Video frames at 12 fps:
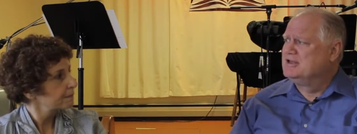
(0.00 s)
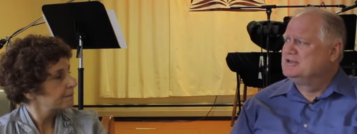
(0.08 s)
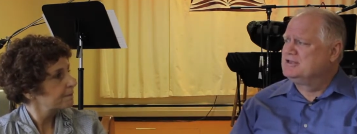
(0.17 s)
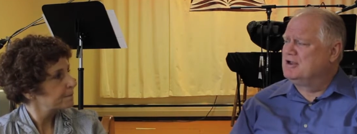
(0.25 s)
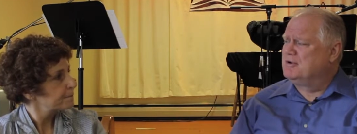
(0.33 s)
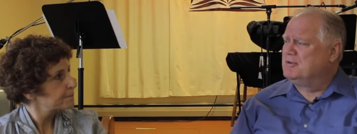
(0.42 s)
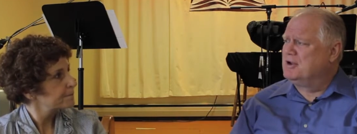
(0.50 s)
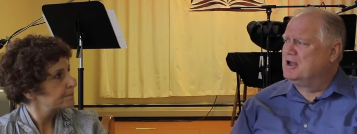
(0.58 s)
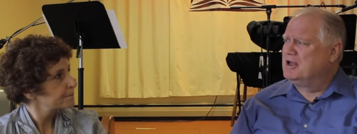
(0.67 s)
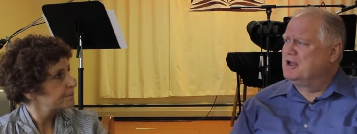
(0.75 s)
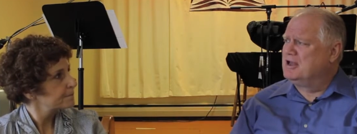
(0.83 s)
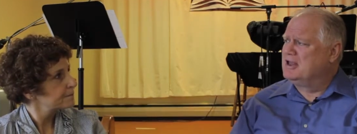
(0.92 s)
Speaker 1: So
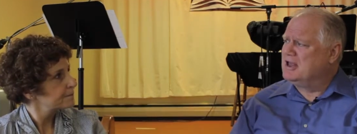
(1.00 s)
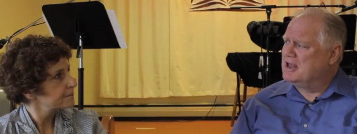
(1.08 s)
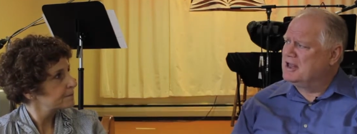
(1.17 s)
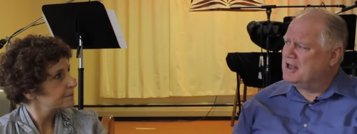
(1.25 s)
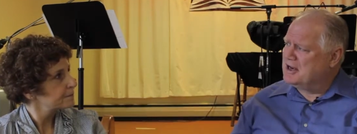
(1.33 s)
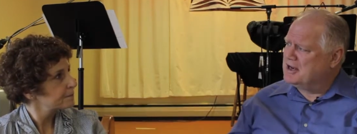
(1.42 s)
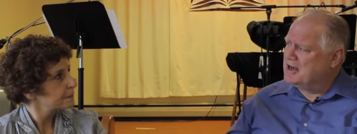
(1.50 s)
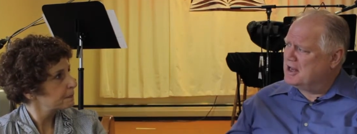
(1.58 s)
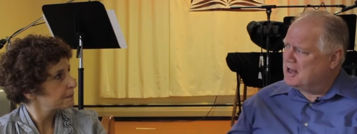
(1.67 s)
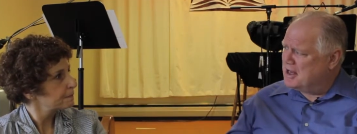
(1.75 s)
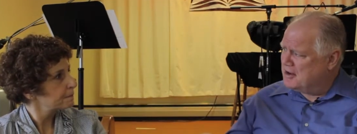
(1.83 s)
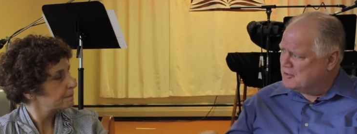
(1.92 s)
uh, yeah, and
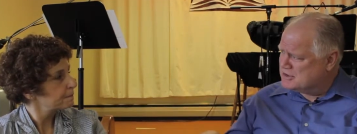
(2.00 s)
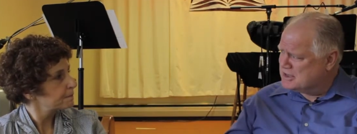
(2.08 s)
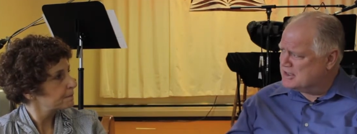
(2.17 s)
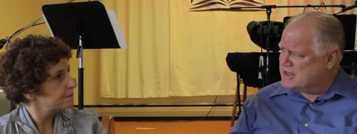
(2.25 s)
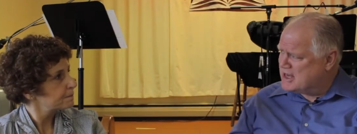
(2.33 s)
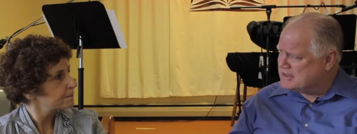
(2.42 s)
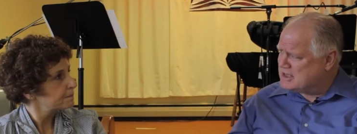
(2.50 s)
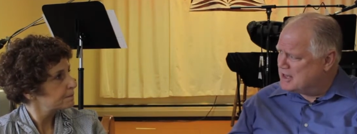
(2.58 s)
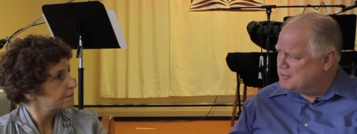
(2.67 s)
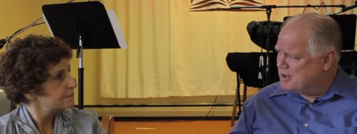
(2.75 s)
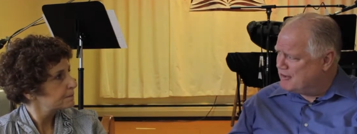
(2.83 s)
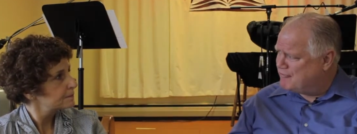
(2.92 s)
it was at that
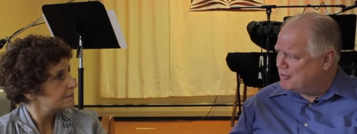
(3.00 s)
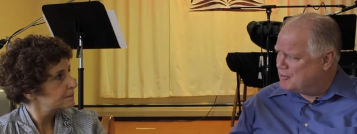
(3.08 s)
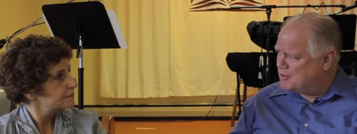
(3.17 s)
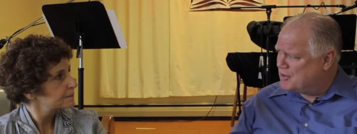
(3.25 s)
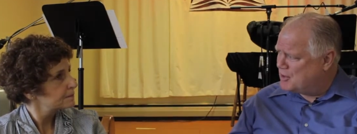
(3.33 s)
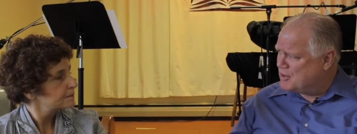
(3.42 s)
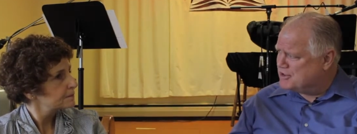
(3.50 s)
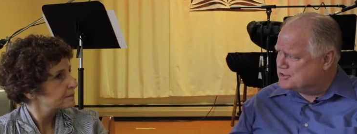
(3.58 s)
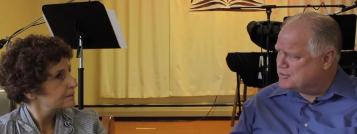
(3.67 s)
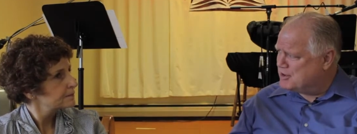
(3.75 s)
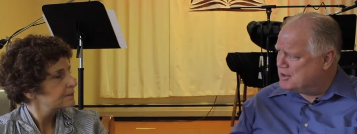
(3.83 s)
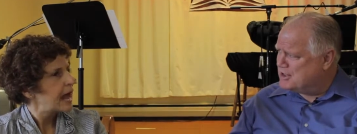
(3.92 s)
time you got filled with the Holy
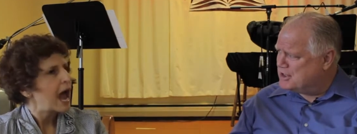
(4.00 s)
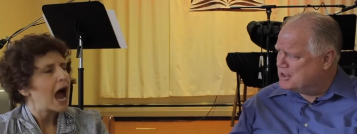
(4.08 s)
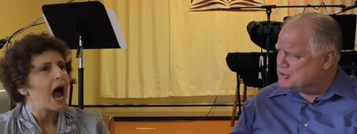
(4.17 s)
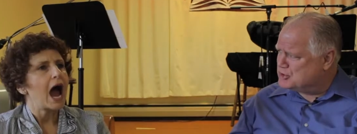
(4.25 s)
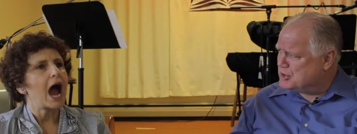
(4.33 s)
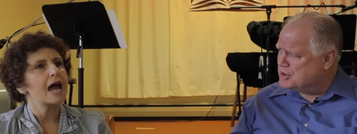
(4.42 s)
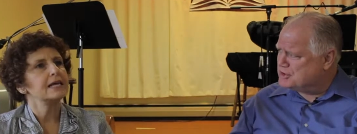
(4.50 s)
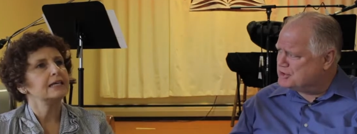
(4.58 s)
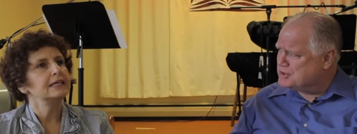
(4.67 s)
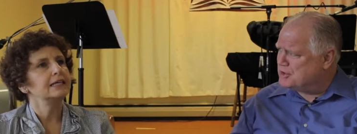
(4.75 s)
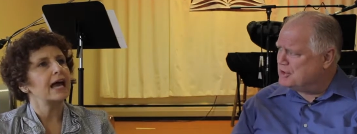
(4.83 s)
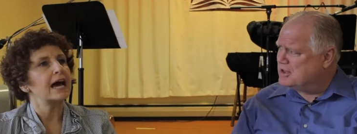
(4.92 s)
Spirit in that church.
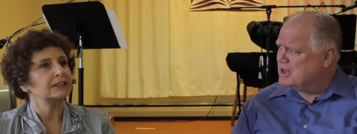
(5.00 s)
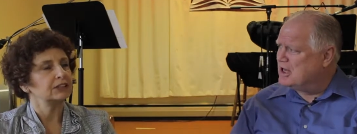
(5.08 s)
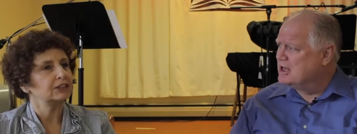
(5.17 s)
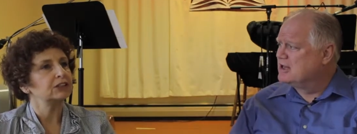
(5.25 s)
Or? Yes,